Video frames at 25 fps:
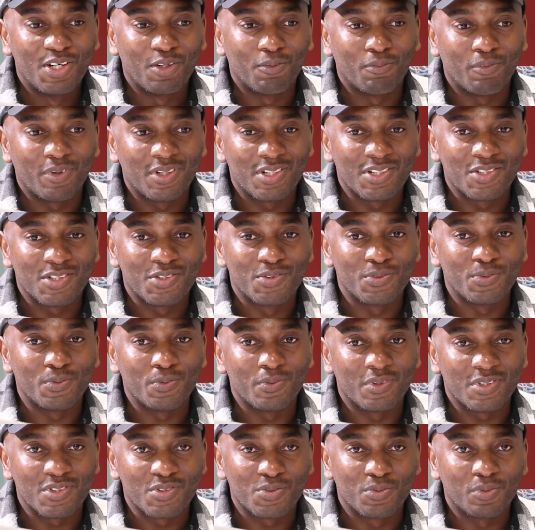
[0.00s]
went
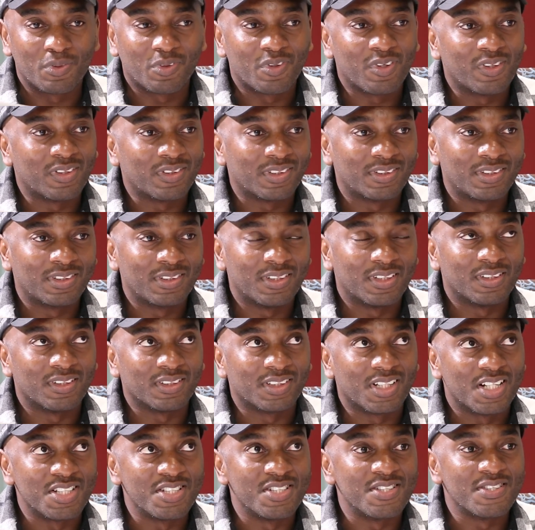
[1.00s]
to a school called
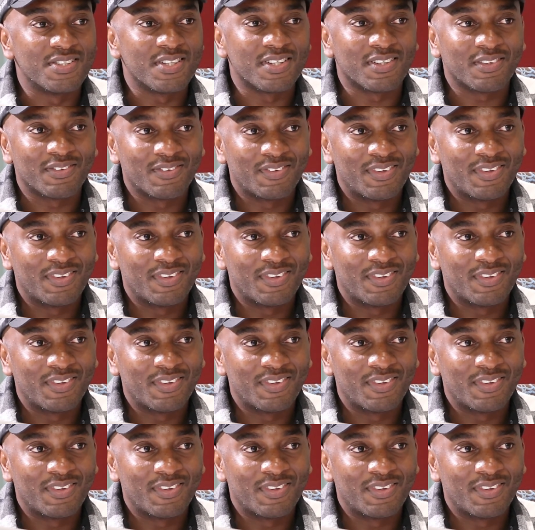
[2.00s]
Kanyisa.